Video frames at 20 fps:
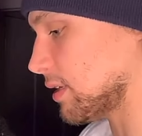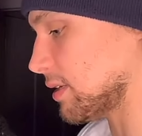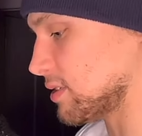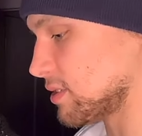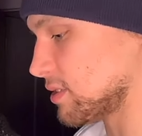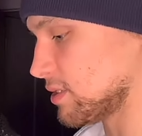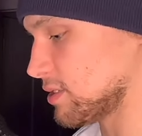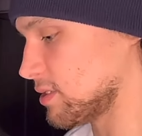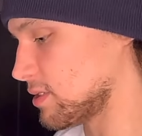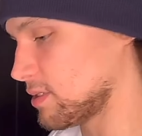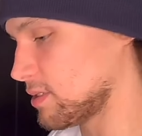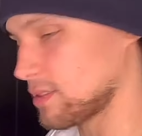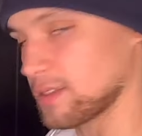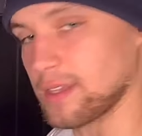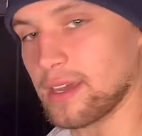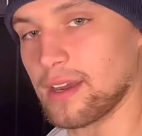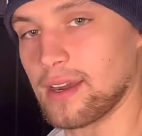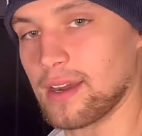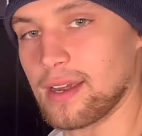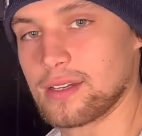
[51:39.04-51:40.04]
Is it's
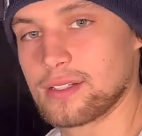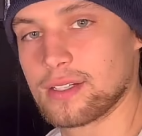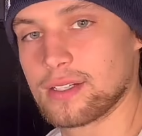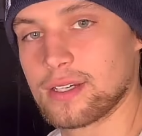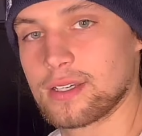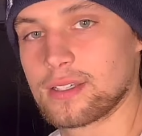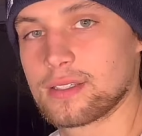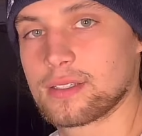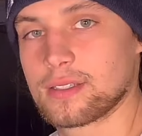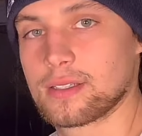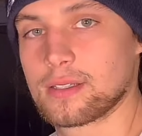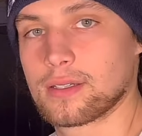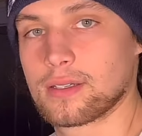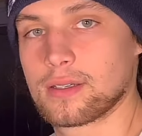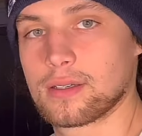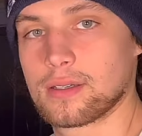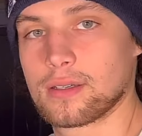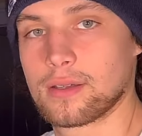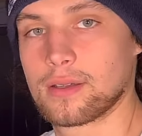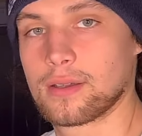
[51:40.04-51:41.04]
their address.
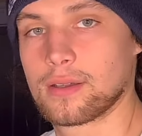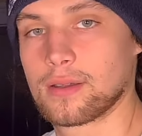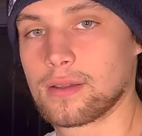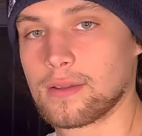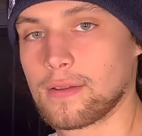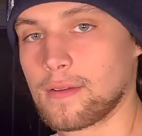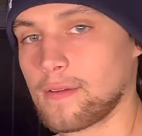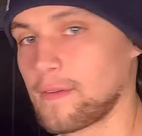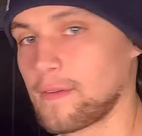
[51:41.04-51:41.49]
Oh, we